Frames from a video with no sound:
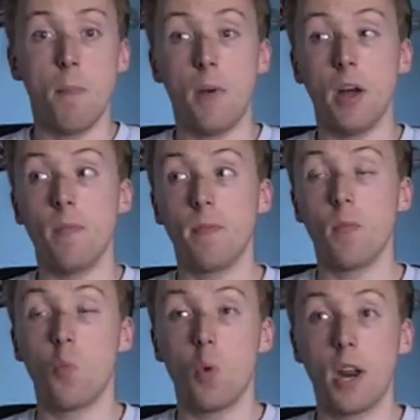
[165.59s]
But
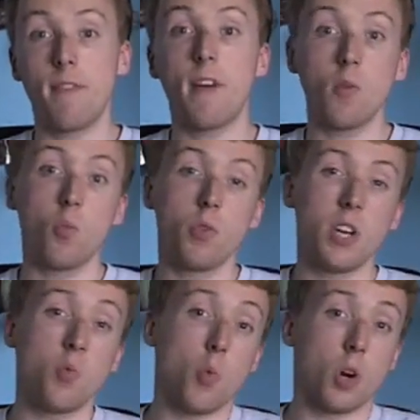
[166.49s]
what I found
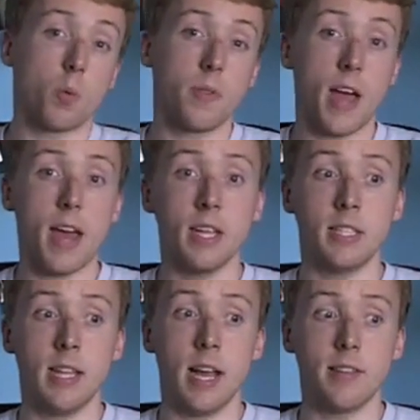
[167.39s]
didn't work with that
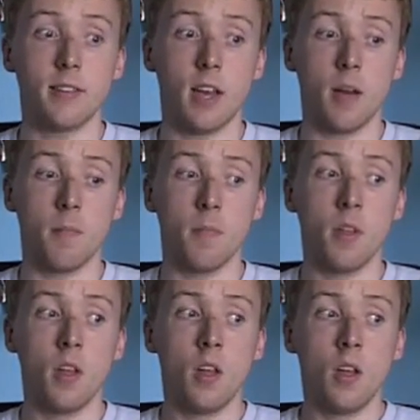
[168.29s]
is that
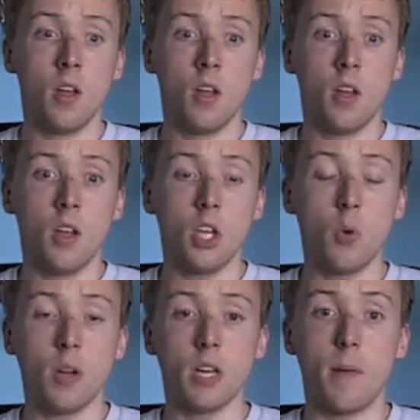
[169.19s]

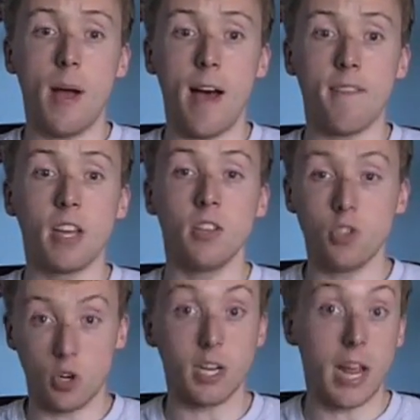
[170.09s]
you ended up having
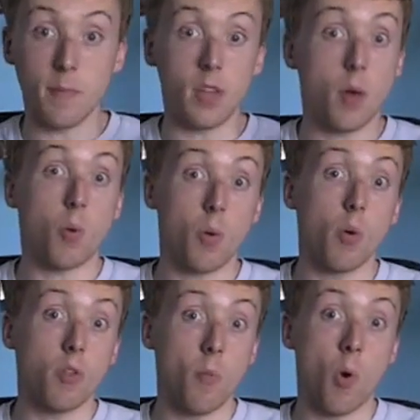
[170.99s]
certain games that were
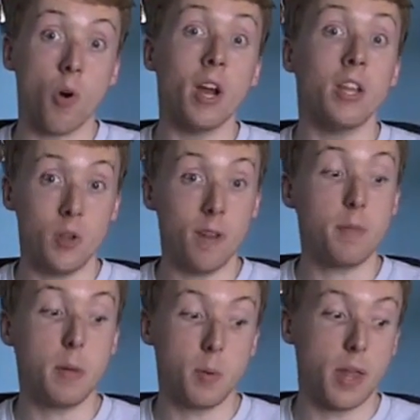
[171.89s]
worth more, and you'd have
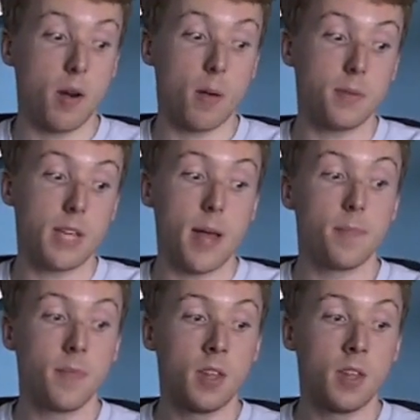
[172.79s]
people that are upset.